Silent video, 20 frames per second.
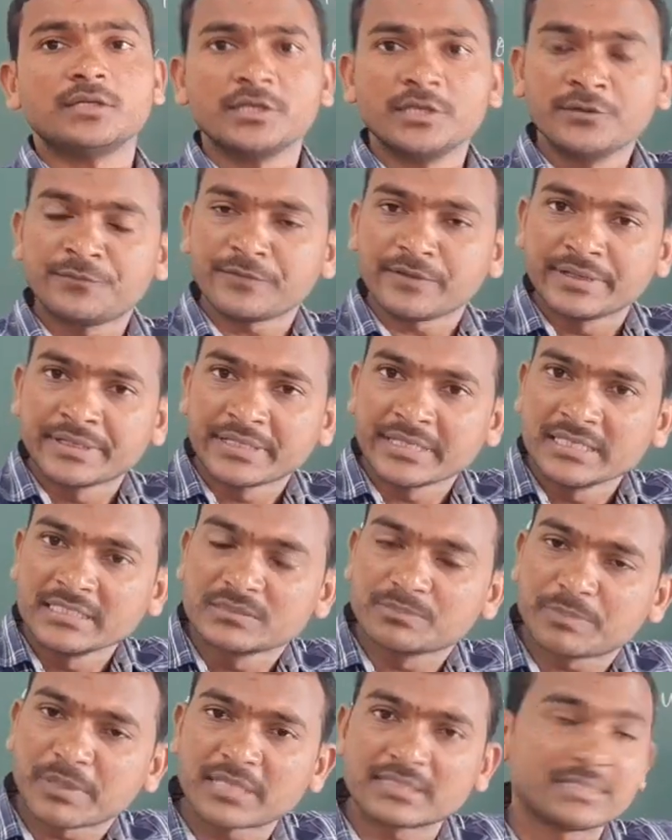if it
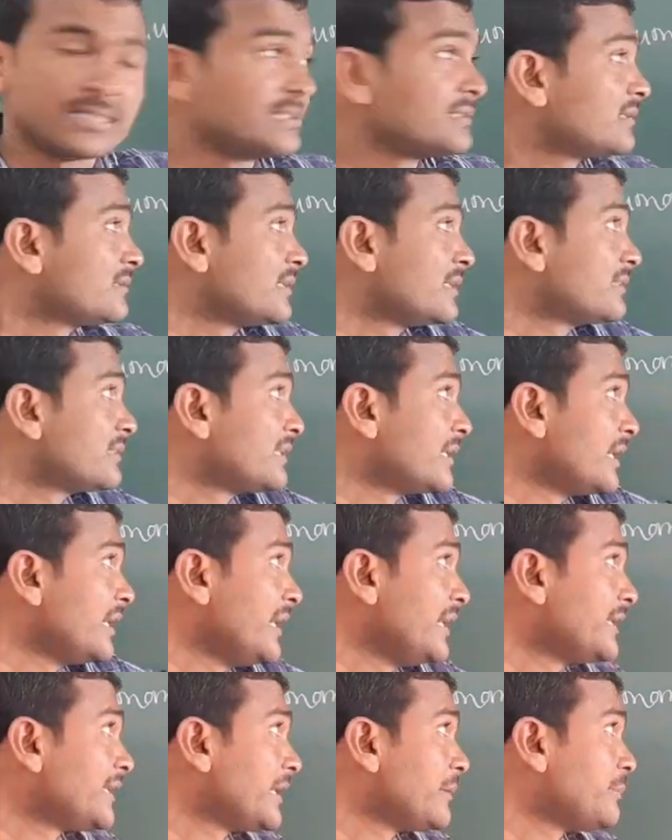is present, the
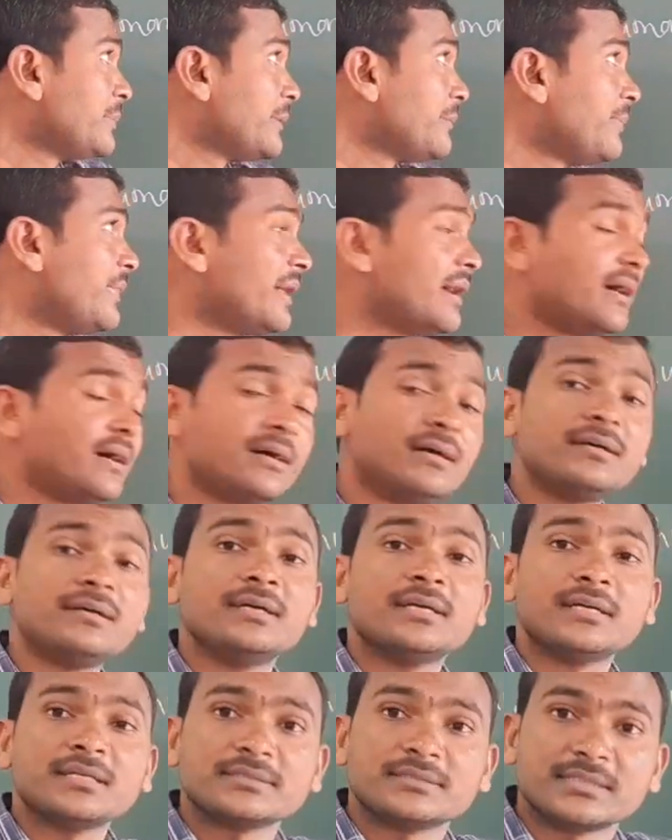three type of the
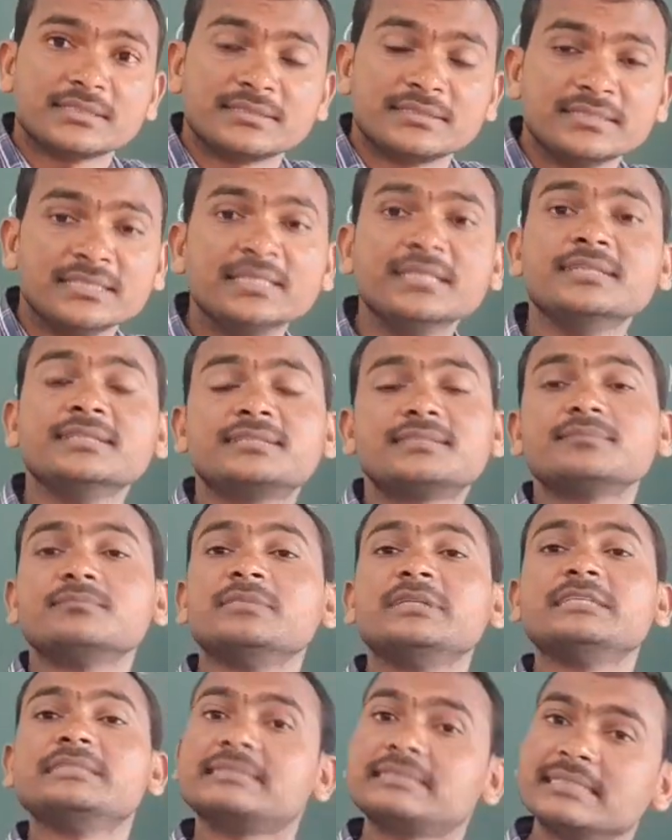genes
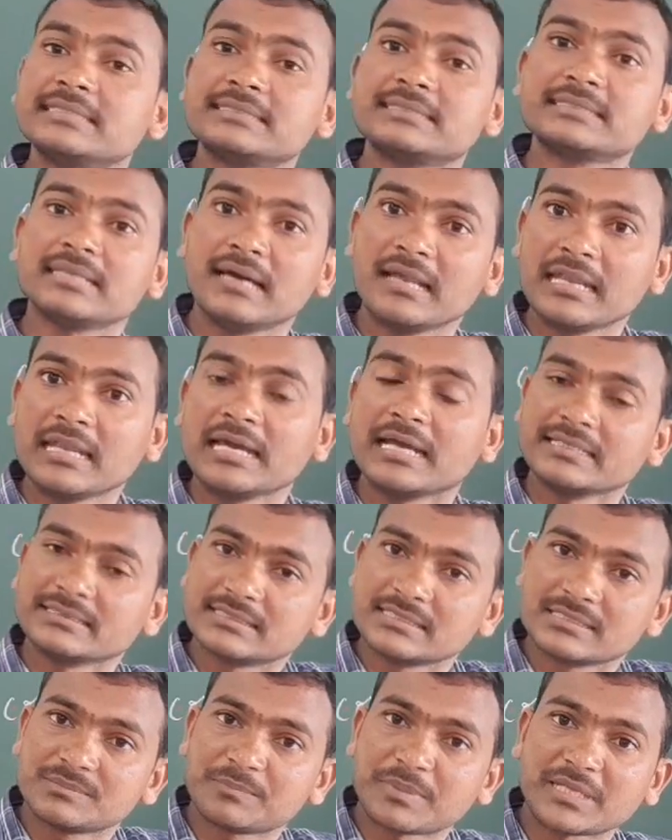means 6 alleles
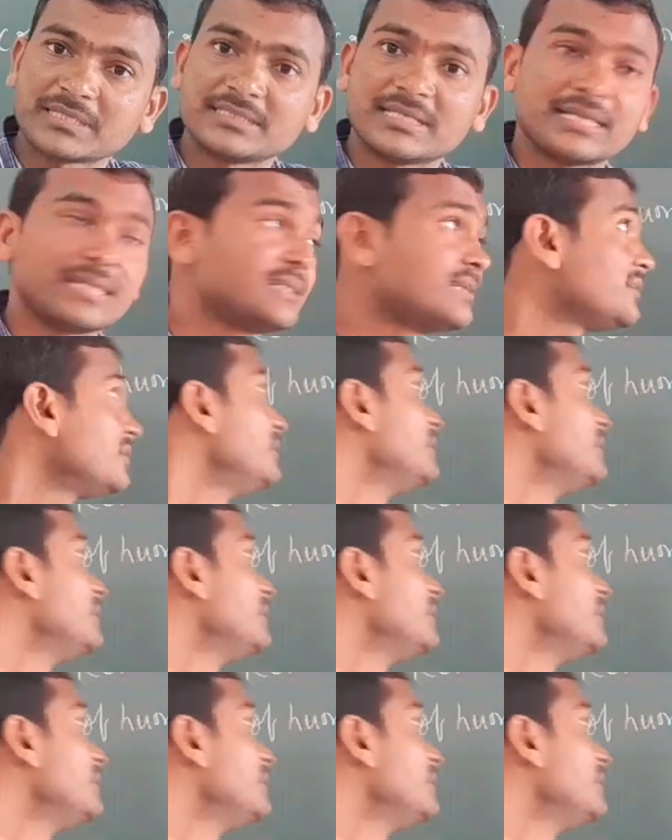is present,